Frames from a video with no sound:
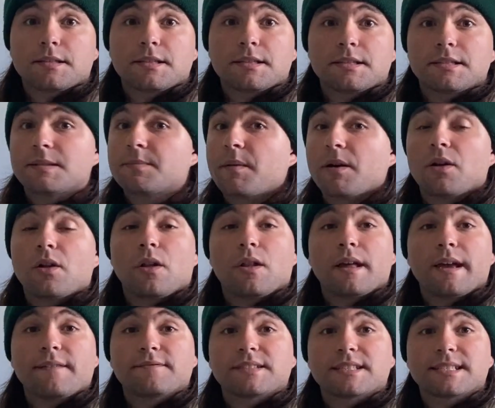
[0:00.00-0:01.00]
That's about all
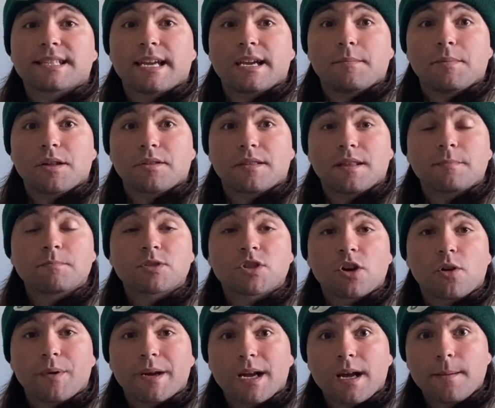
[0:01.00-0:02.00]
I have to say about them
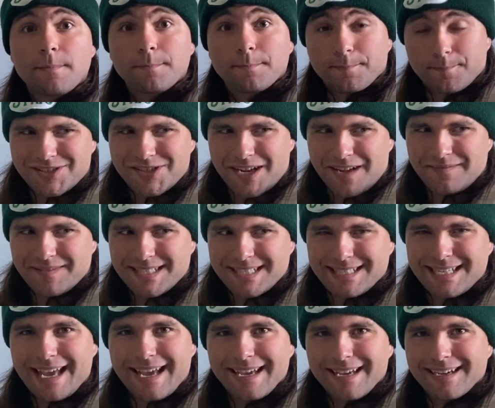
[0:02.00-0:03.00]
showing up.
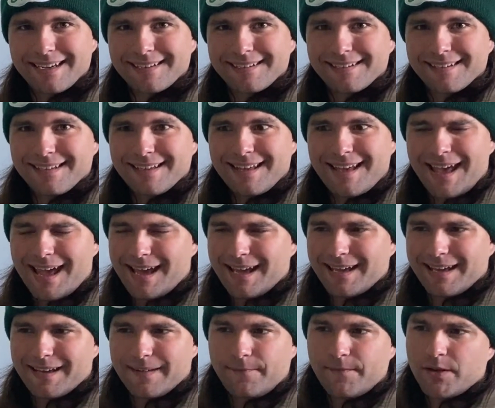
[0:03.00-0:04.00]
Just saying,
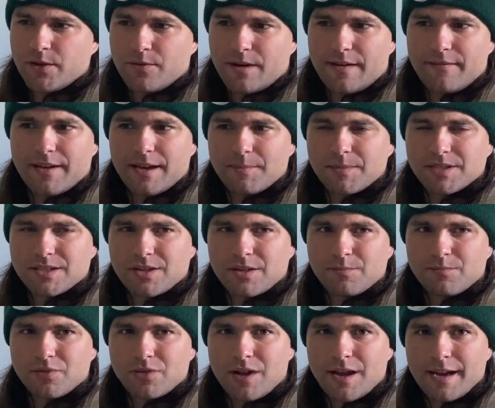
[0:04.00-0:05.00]
hey, if you have
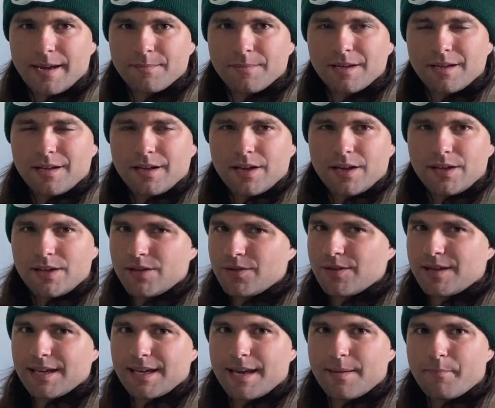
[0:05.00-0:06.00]
Amazon Prime,
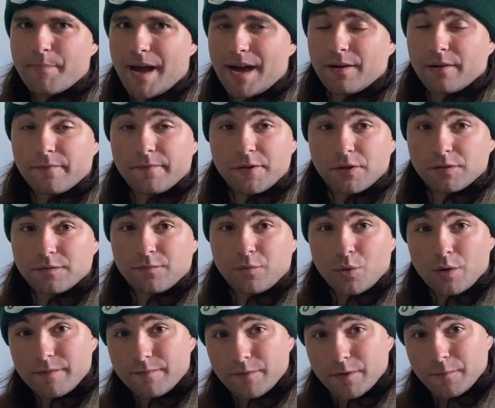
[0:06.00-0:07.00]
you can get Battlefield
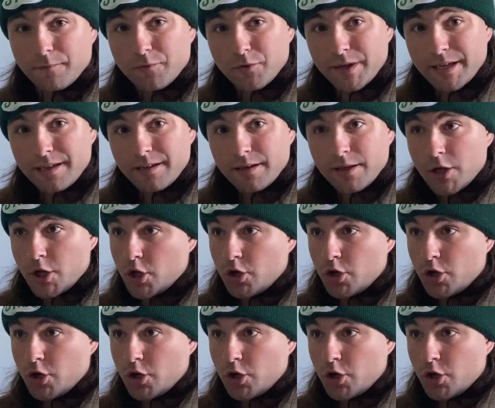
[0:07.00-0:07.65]
4 for free.